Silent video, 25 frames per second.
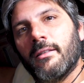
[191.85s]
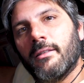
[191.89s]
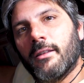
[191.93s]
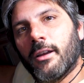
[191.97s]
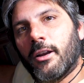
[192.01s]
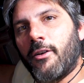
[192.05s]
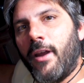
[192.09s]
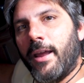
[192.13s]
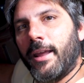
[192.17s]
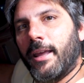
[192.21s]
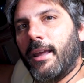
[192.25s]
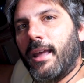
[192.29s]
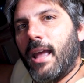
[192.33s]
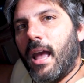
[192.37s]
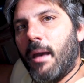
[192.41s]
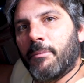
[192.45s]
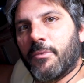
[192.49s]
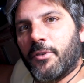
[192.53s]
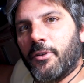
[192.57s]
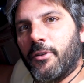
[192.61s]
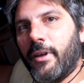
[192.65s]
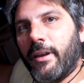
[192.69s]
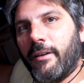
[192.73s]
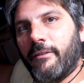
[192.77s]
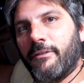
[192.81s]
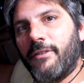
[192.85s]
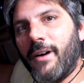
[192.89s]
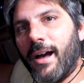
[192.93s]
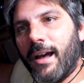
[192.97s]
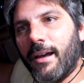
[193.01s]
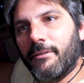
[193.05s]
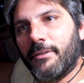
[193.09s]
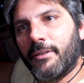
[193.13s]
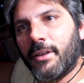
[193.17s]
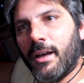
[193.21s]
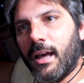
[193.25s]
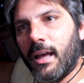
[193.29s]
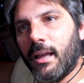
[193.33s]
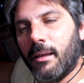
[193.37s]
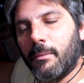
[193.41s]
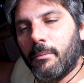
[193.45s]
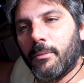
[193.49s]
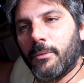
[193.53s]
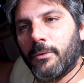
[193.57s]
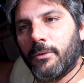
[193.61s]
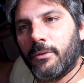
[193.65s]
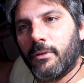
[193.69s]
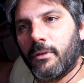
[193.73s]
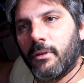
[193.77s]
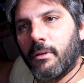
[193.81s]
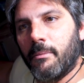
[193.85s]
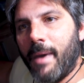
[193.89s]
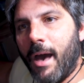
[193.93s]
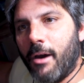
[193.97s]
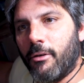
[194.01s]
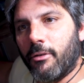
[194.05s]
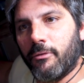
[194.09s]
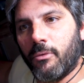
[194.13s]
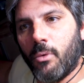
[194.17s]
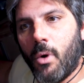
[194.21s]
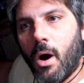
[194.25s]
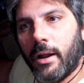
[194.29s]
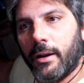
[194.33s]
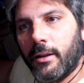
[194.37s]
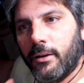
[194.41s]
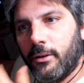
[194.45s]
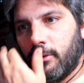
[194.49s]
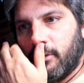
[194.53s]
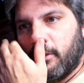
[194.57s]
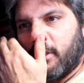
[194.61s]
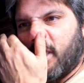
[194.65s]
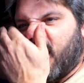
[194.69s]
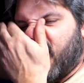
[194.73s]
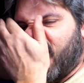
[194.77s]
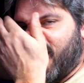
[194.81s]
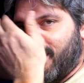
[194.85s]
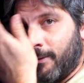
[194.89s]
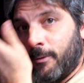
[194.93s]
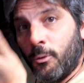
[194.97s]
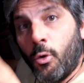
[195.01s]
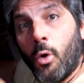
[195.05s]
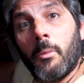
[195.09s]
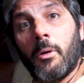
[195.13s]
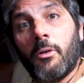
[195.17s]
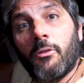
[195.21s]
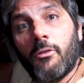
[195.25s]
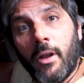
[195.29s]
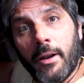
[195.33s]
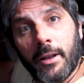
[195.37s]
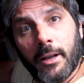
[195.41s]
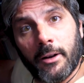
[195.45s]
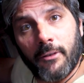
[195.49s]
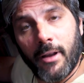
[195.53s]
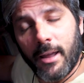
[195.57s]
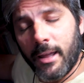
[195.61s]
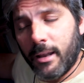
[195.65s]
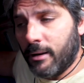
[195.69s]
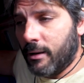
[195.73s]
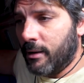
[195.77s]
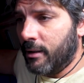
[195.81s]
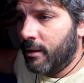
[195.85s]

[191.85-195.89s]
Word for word: The cranking amps are like 5 times the amount of wattage than a normal running rate.